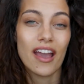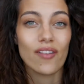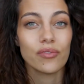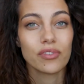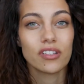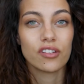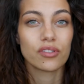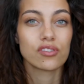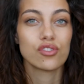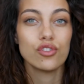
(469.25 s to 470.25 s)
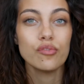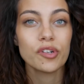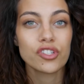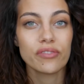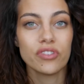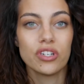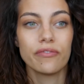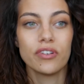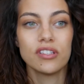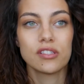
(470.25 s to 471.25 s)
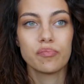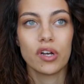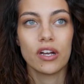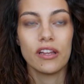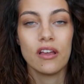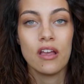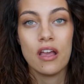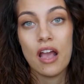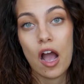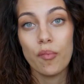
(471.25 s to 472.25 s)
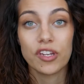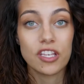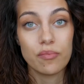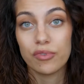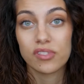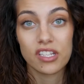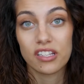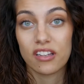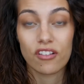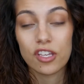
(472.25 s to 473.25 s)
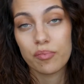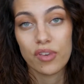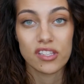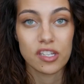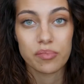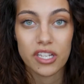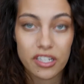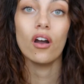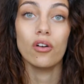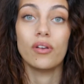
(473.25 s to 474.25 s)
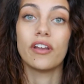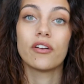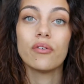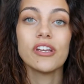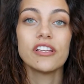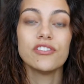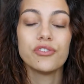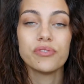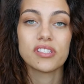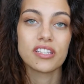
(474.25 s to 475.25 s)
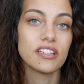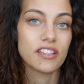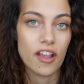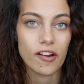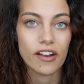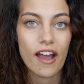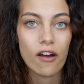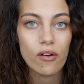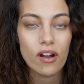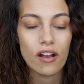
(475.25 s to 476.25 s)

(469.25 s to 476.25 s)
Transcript: Haven't really noticed too much of a difference, but I'm gonna keep using it and I'll keep you guys updated. Okay, going into skincare now.